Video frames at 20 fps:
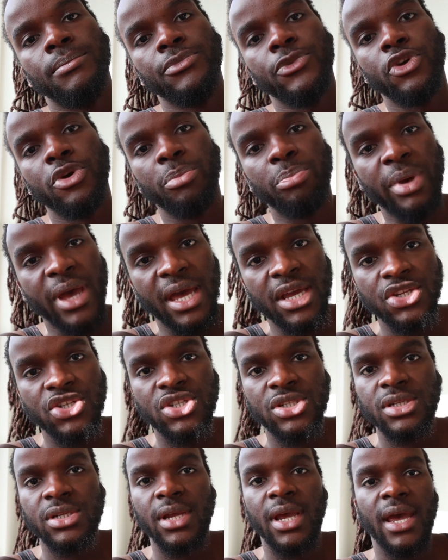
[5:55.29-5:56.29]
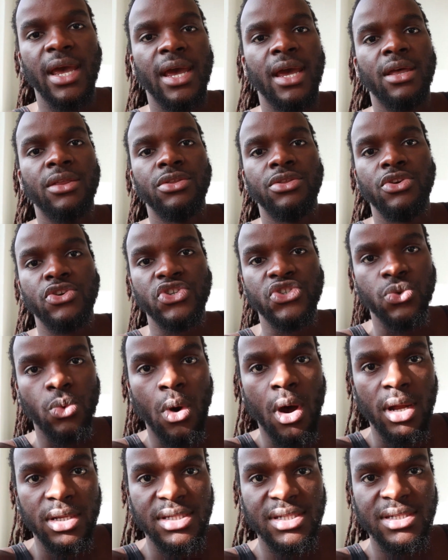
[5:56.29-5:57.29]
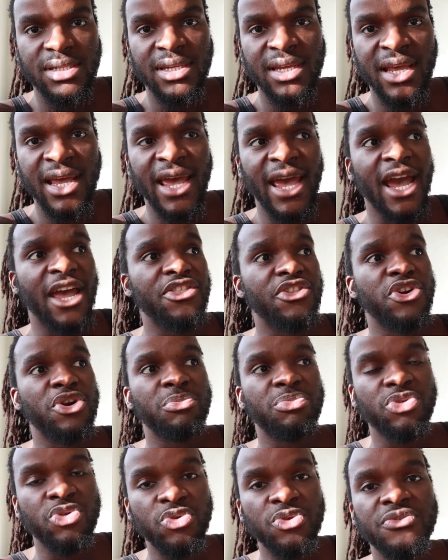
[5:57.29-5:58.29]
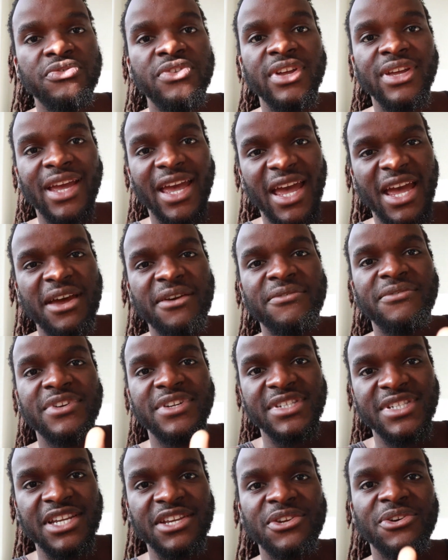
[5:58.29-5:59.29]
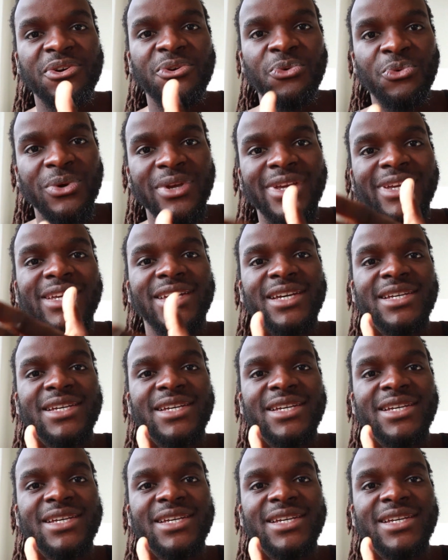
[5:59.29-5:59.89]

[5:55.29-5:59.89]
their bench, and their squats, and they're improving every single week